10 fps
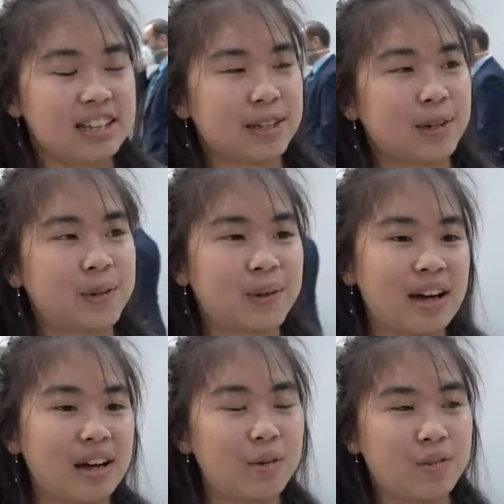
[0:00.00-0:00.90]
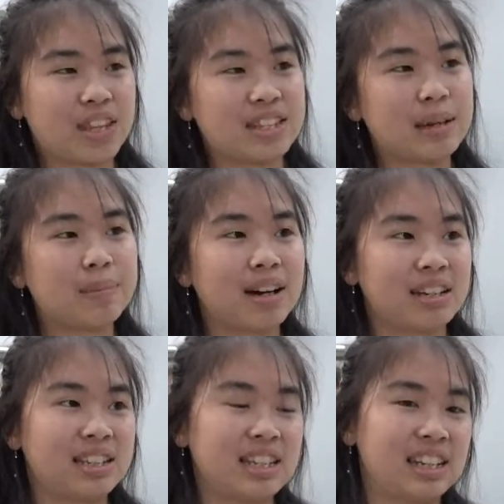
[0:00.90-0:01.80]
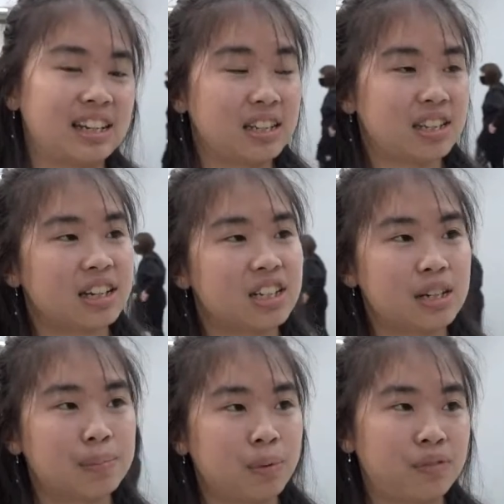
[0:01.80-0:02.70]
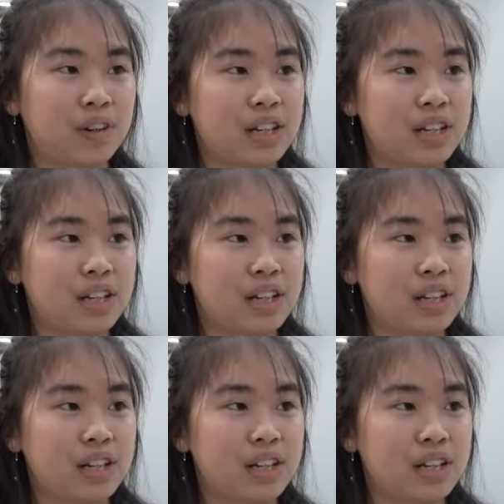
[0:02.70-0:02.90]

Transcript: So over the summer I did an internship with